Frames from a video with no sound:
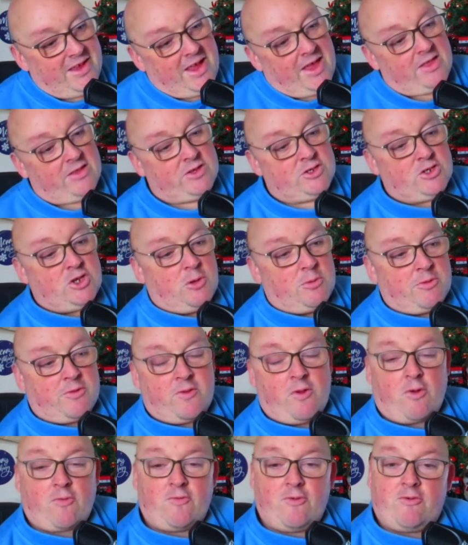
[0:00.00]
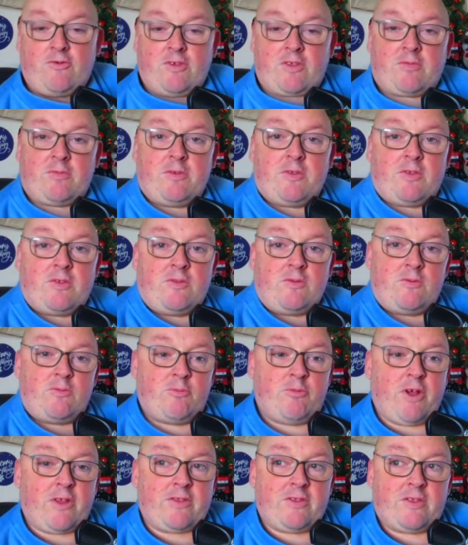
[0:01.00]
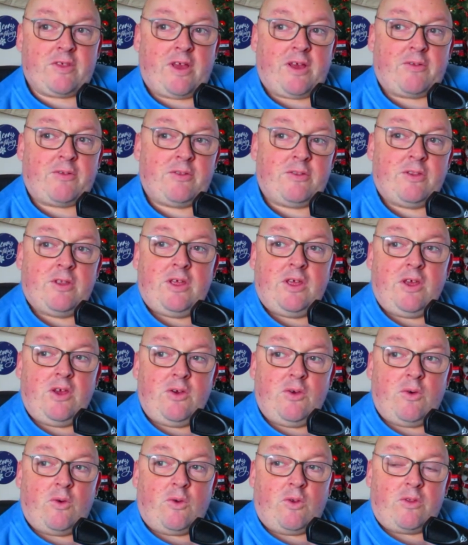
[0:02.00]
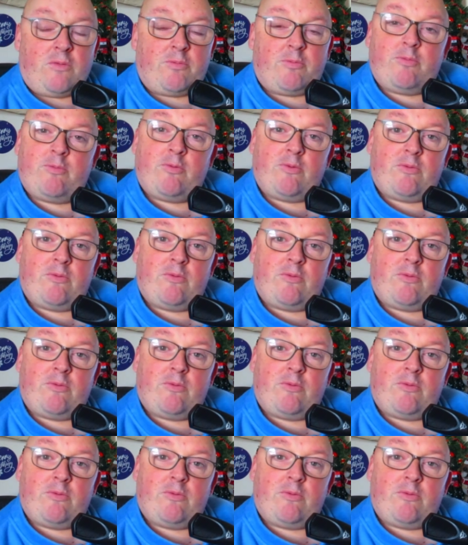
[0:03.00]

get the shop stocked for Christmas and all presents out and all the